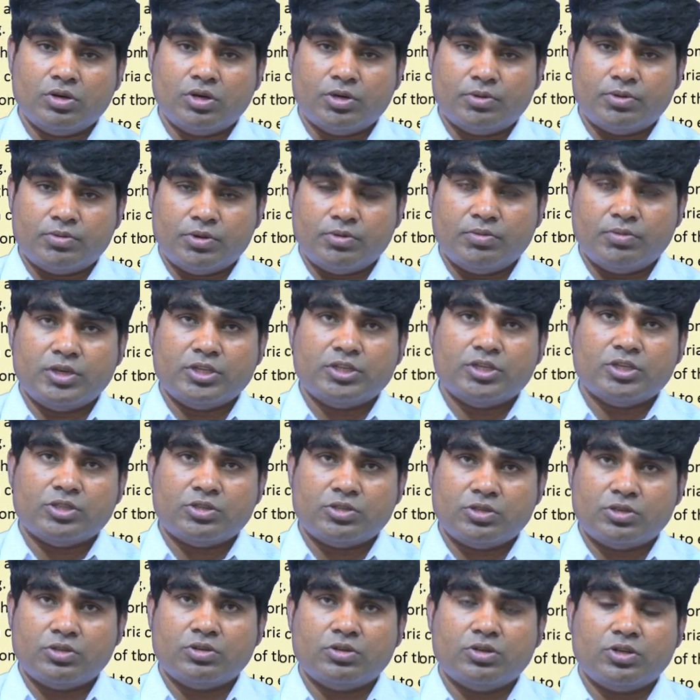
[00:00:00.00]

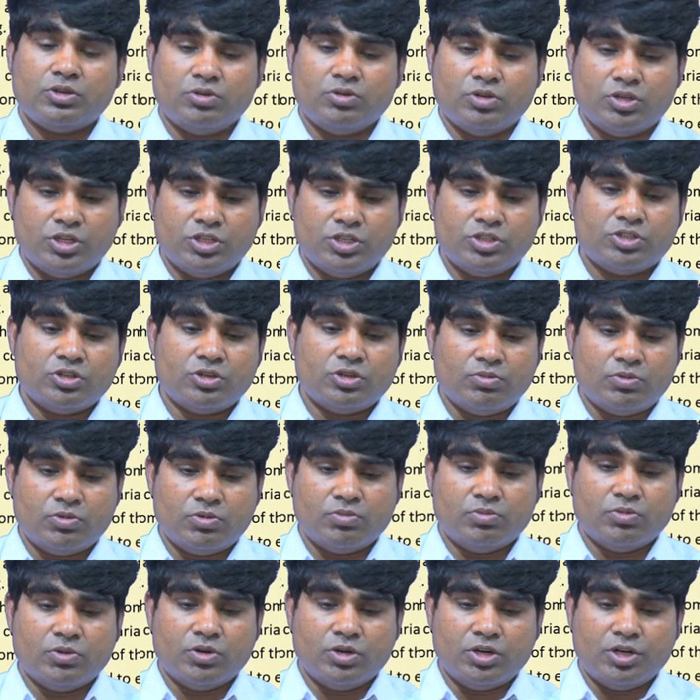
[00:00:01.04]
optimization or decision
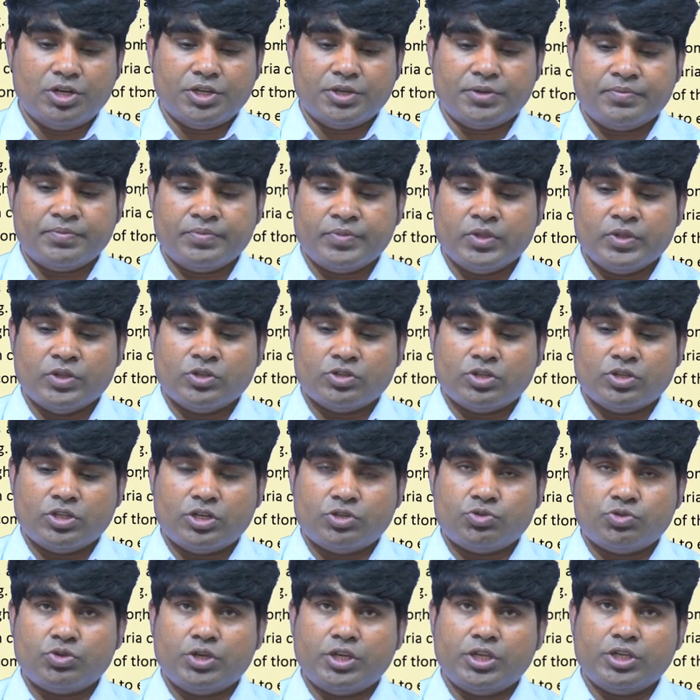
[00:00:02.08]
modeling. So,
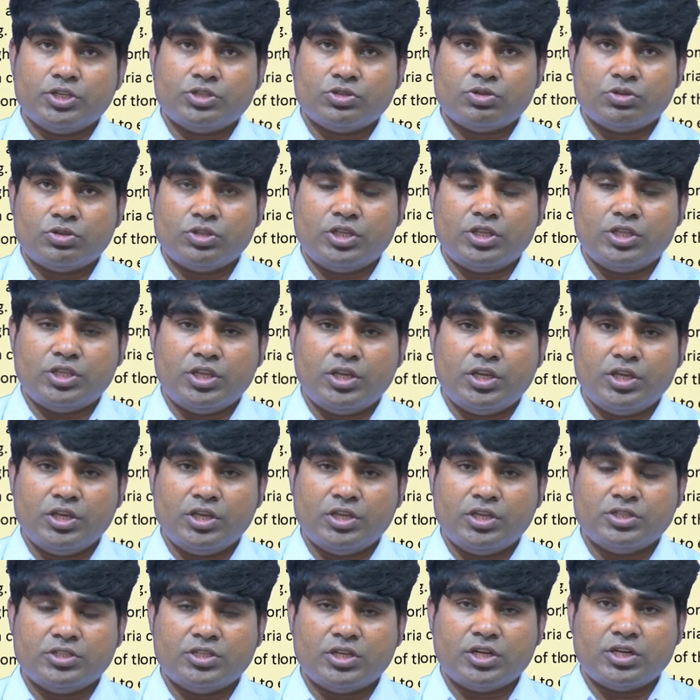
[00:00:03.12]
that is why, so the
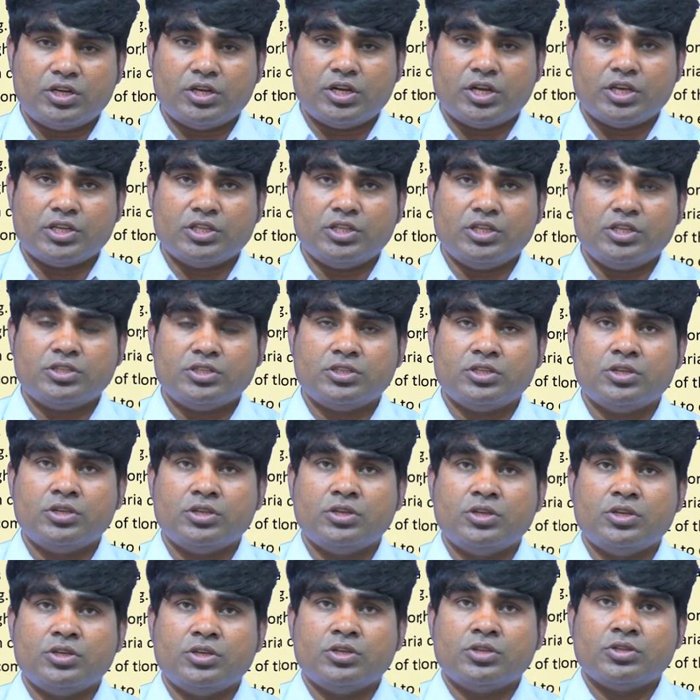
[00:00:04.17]
thing is that like this.
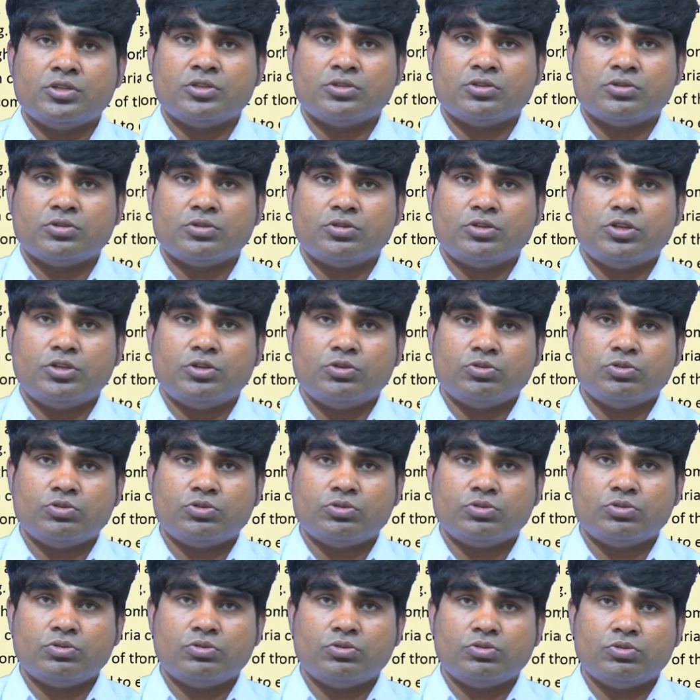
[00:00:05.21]
So, you
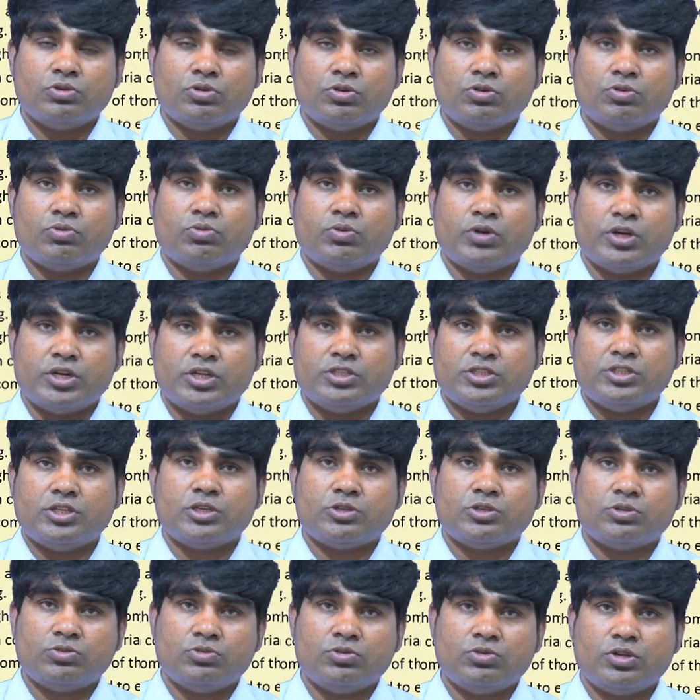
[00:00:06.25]
should know what is
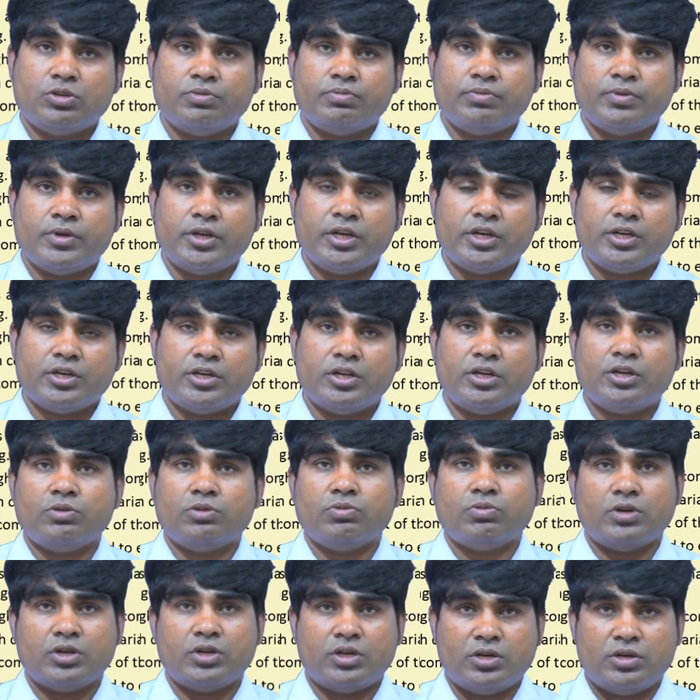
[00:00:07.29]
actual fact
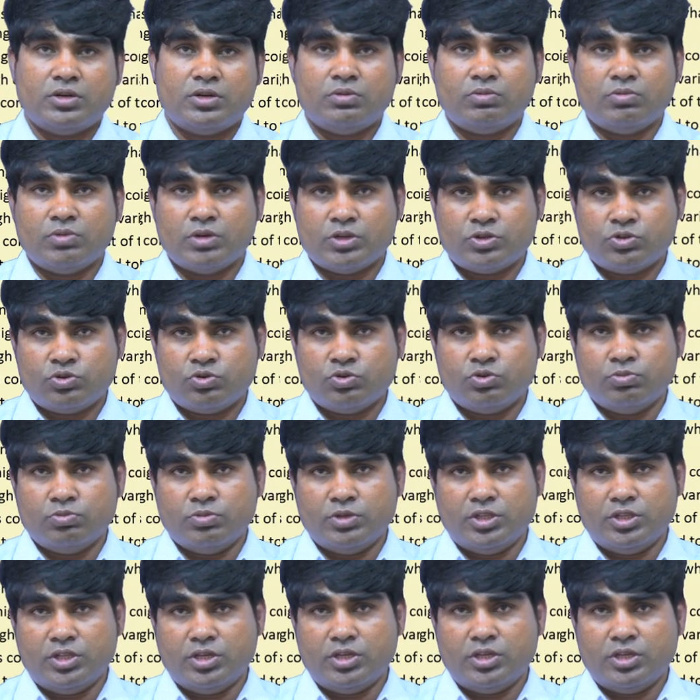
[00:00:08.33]
and what should
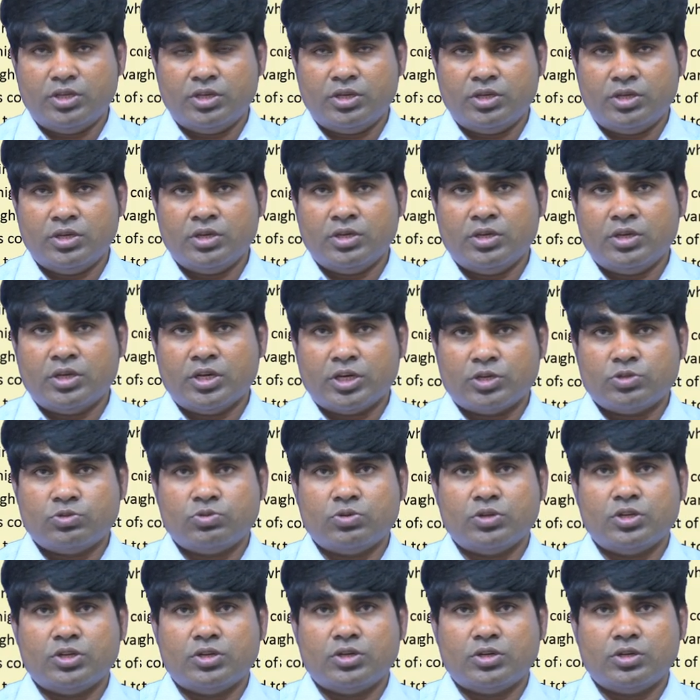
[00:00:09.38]
be the
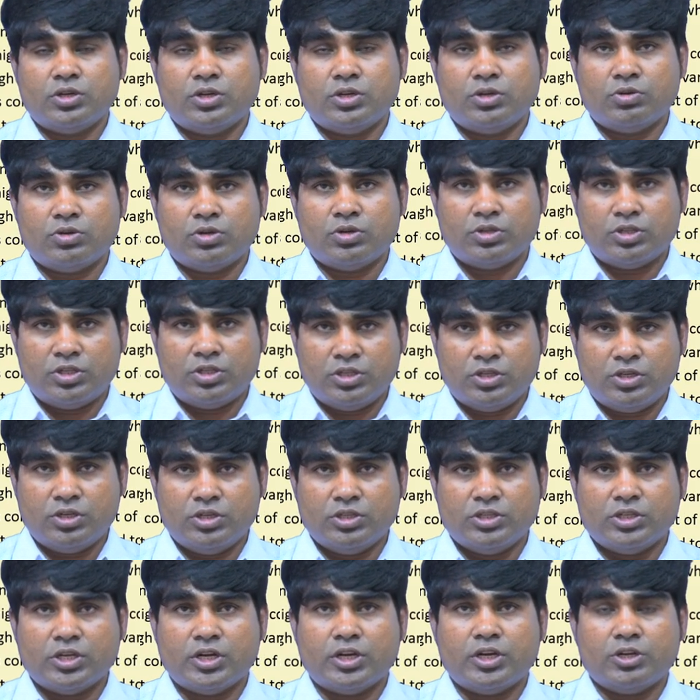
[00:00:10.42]
actual the
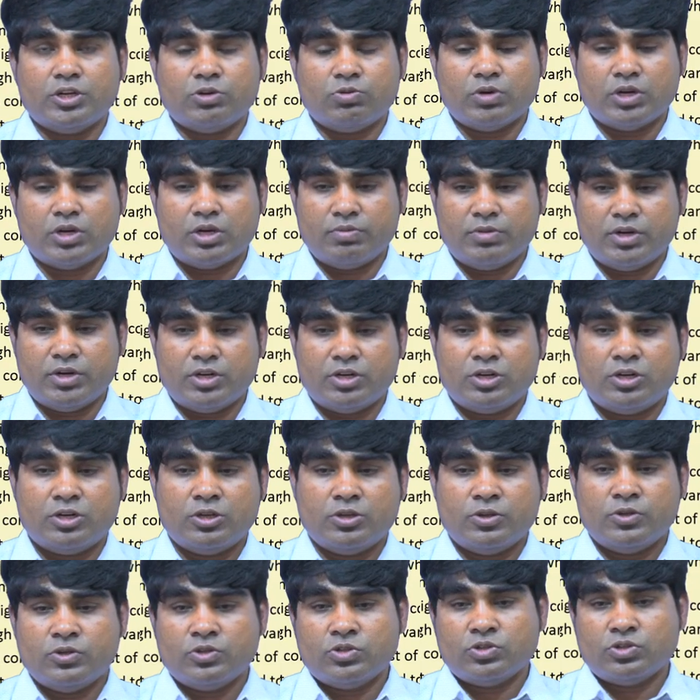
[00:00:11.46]
desired requirement.
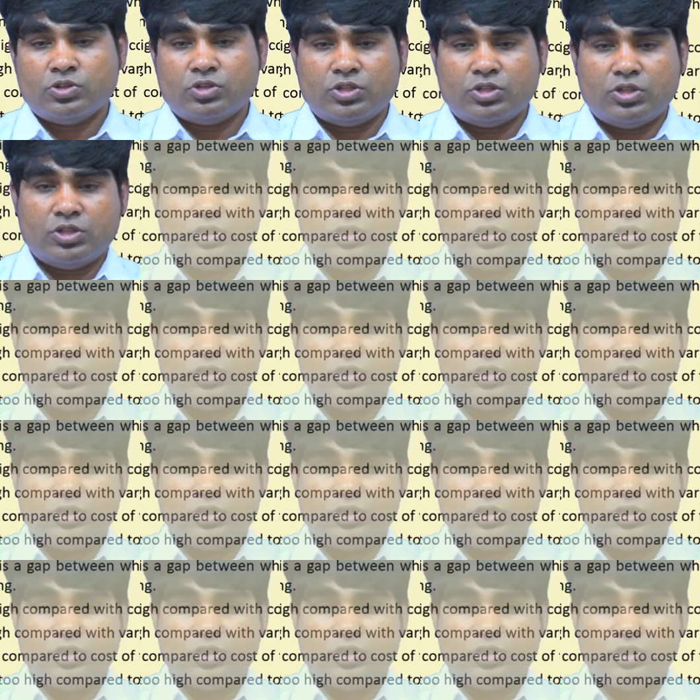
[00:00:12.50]
So,